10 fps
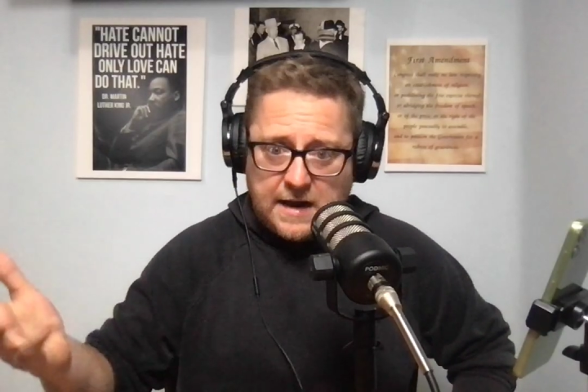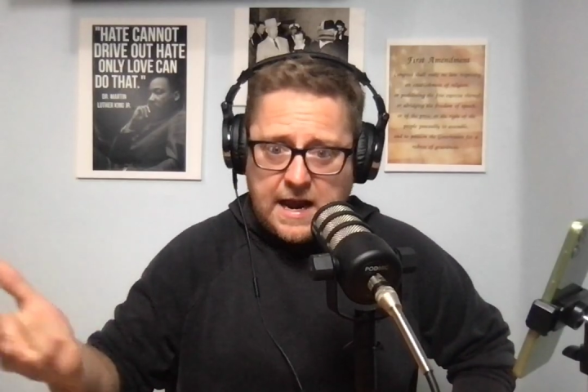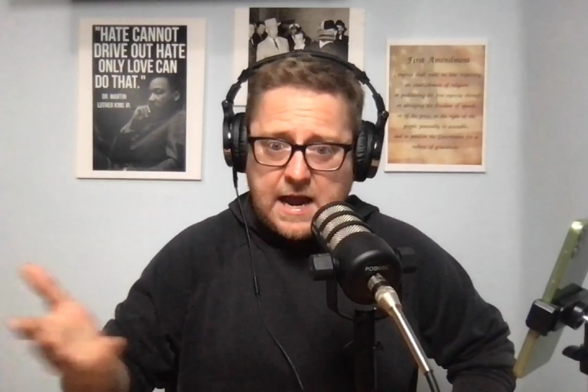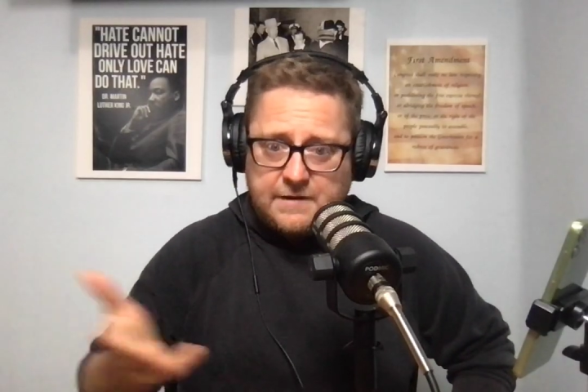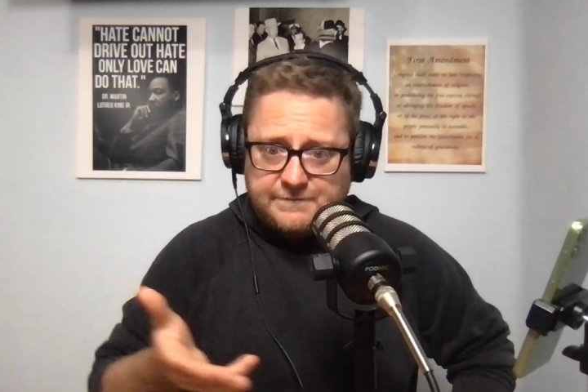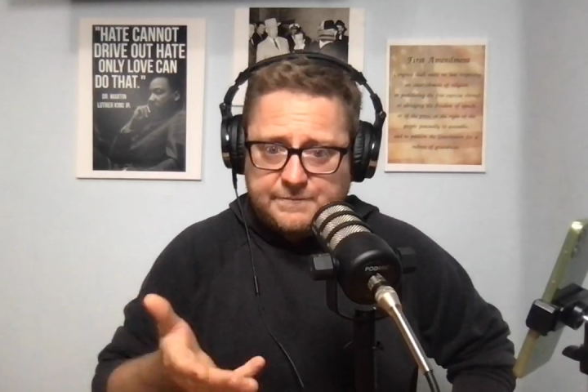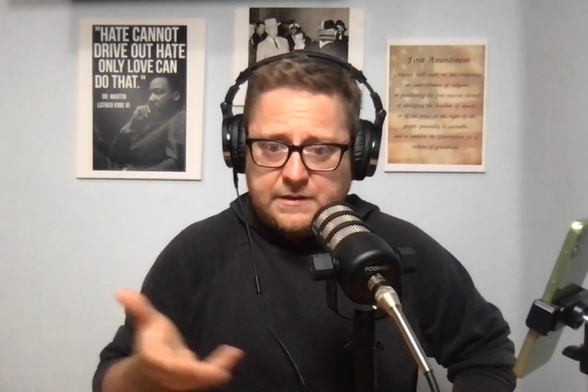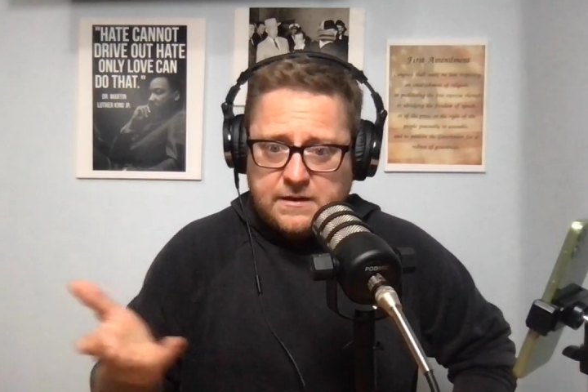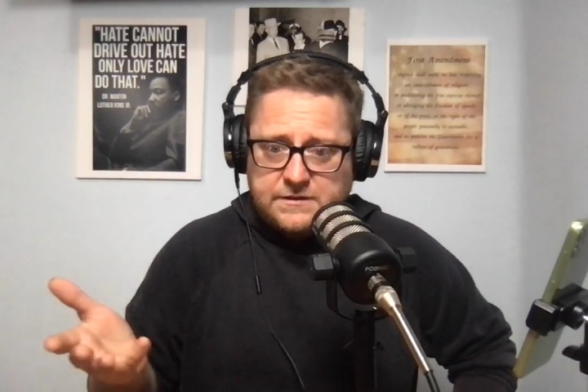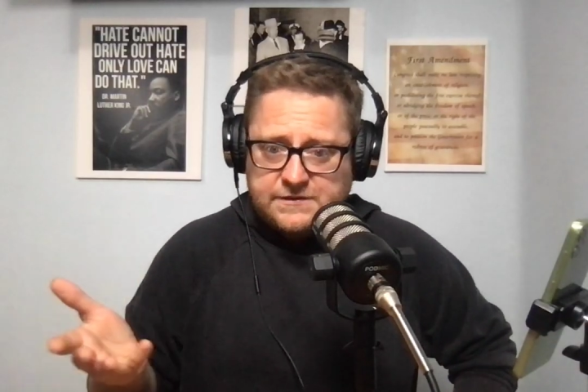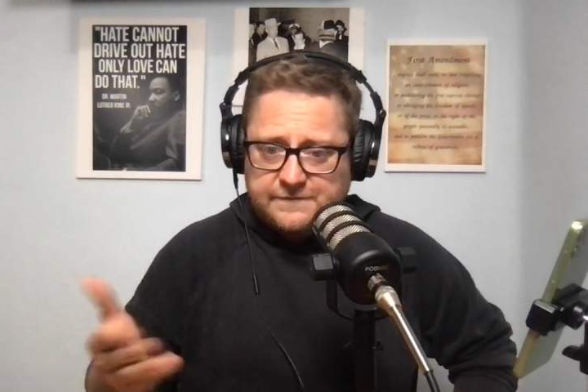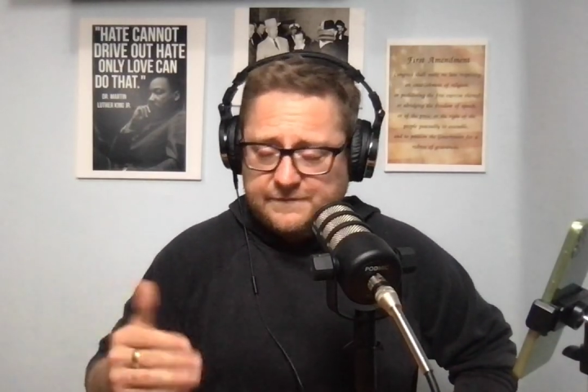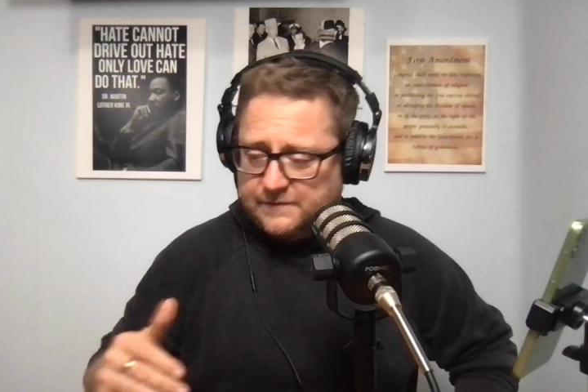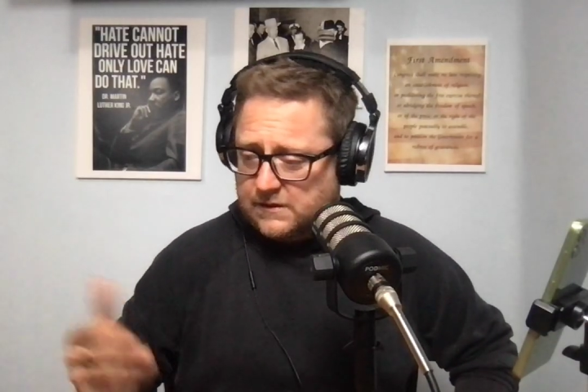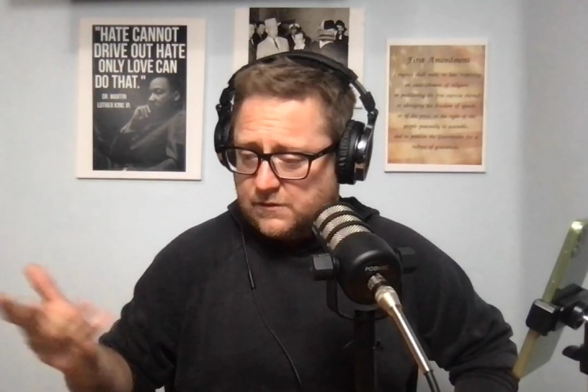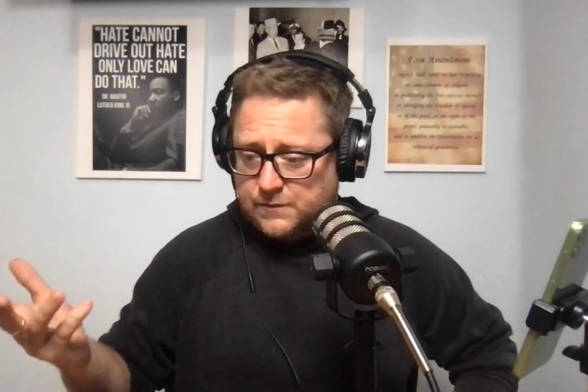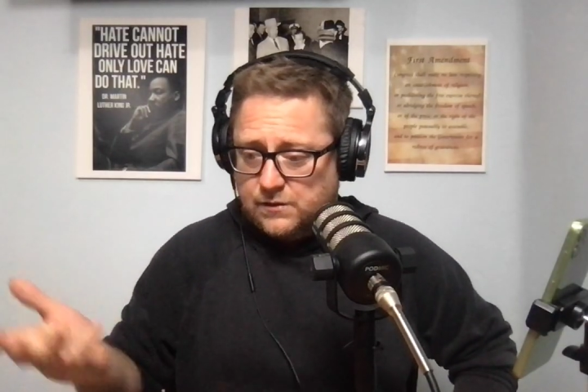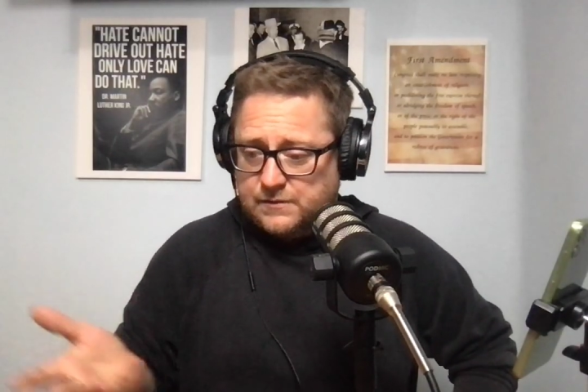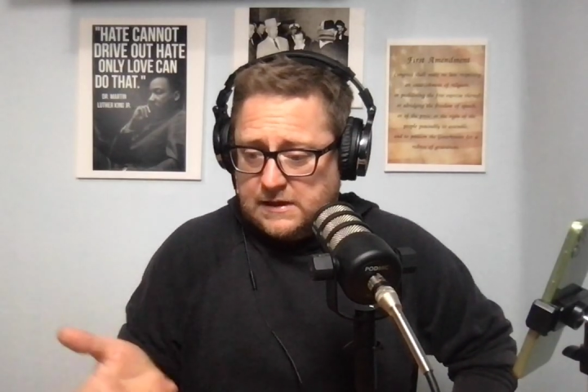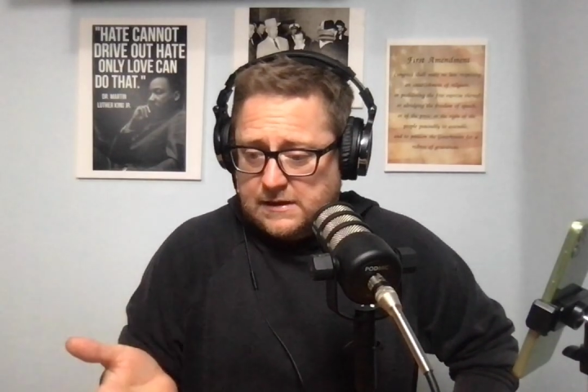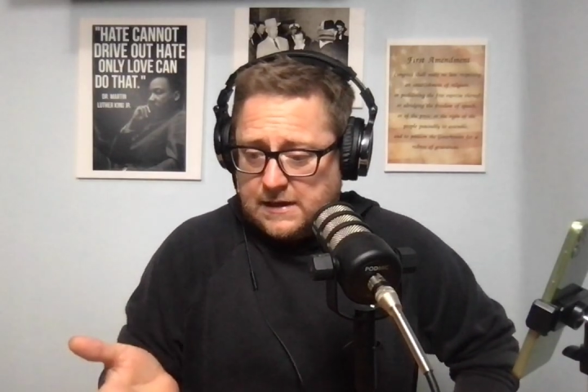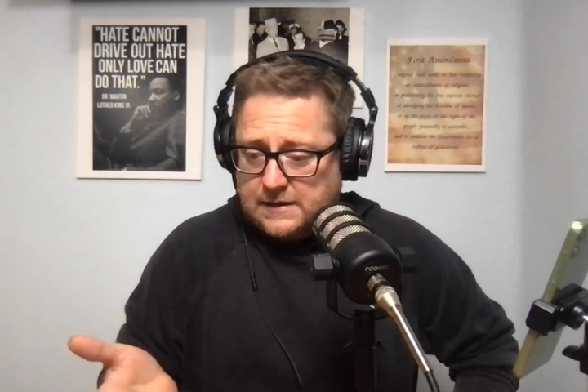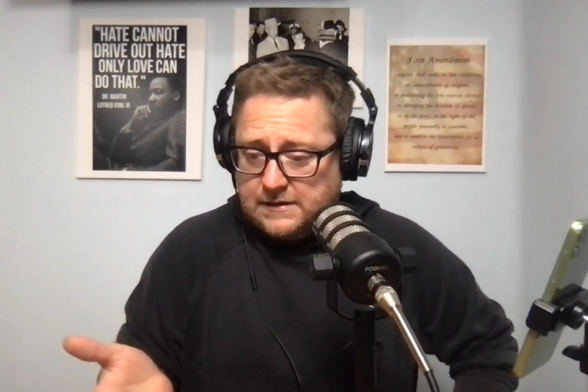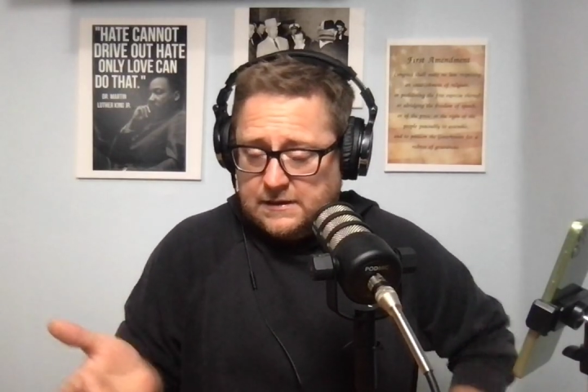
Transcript: have, because of, we don't need an ID.